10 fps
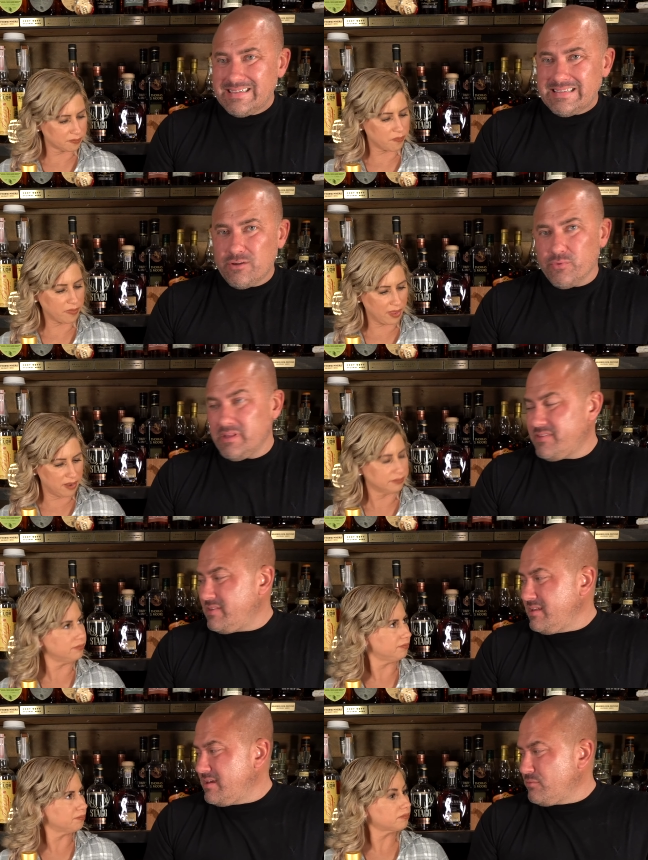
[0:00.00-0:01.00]
Speaker 1: I don't really
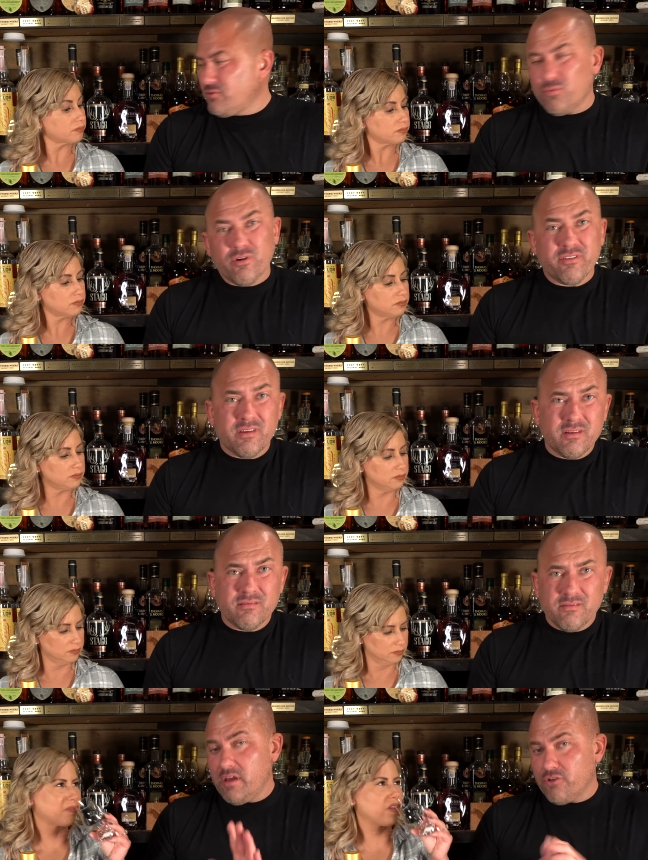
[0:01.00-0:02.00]
think it was worth it.
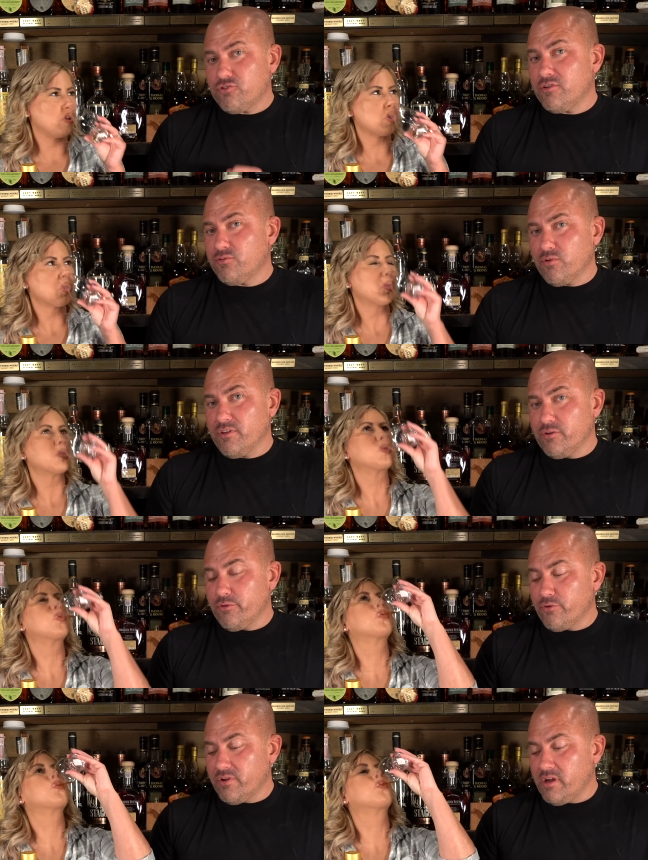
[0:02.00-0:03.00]
Not sure it's worth
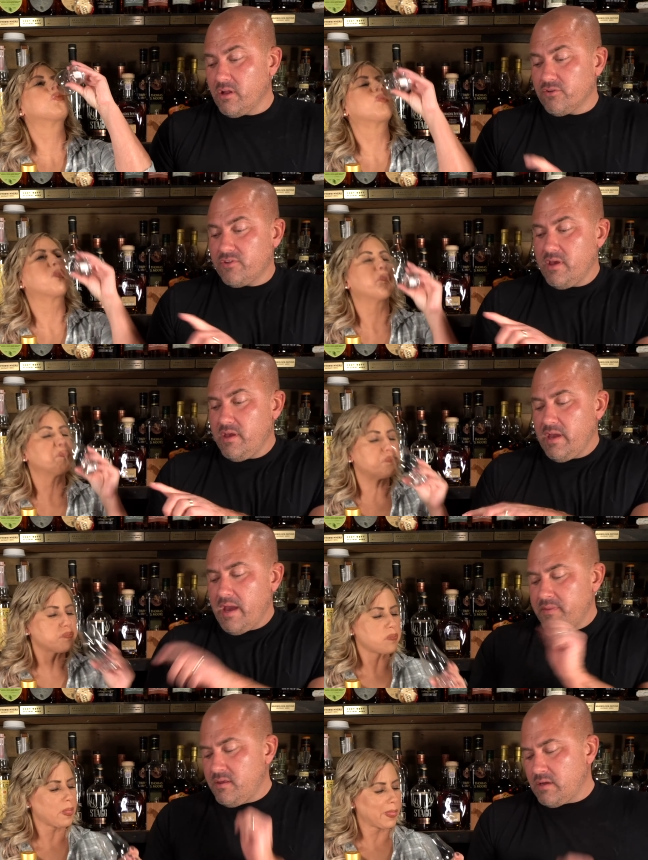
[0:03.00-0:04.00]
$130.
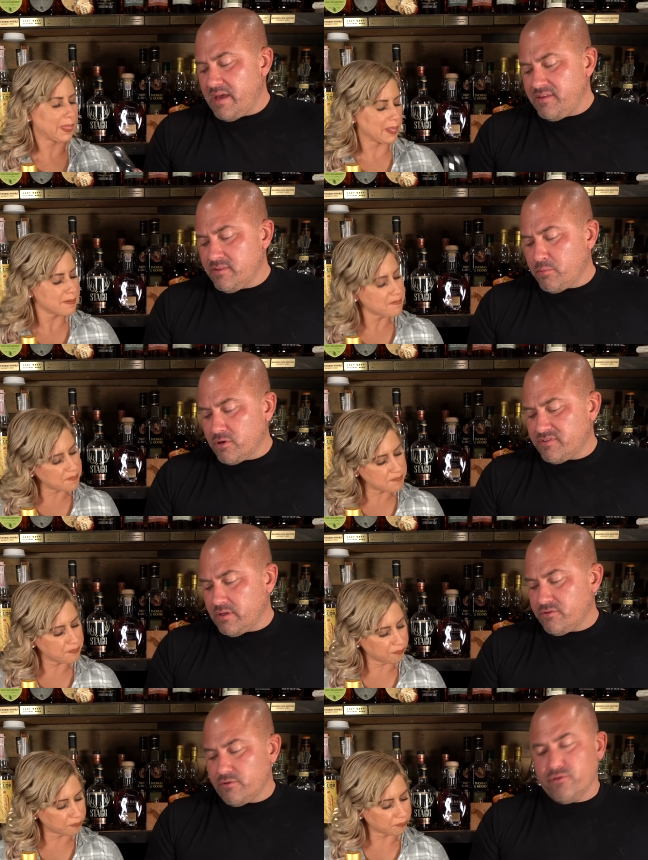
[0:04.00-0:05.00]
And then I think the
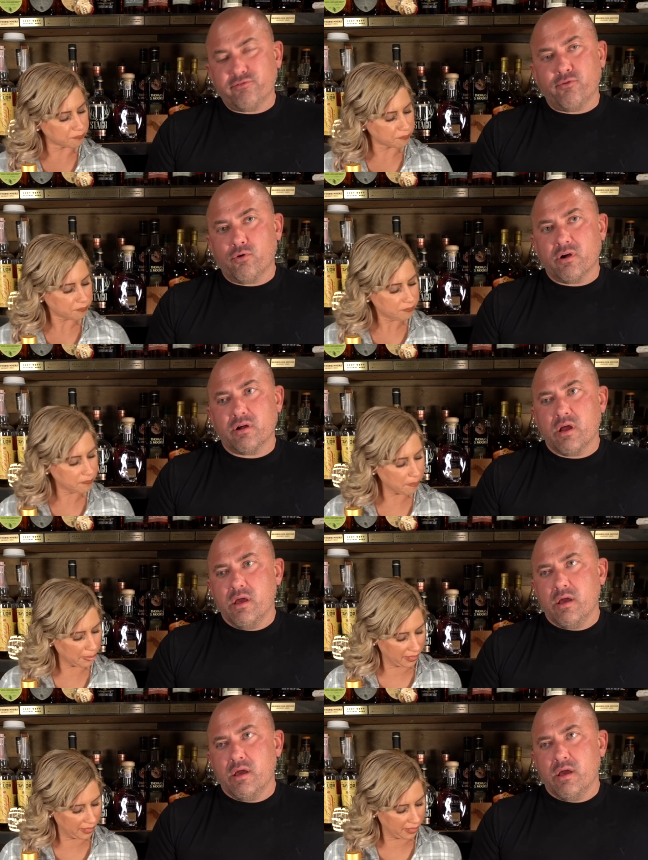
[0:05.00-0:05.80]
Bardstown Series four.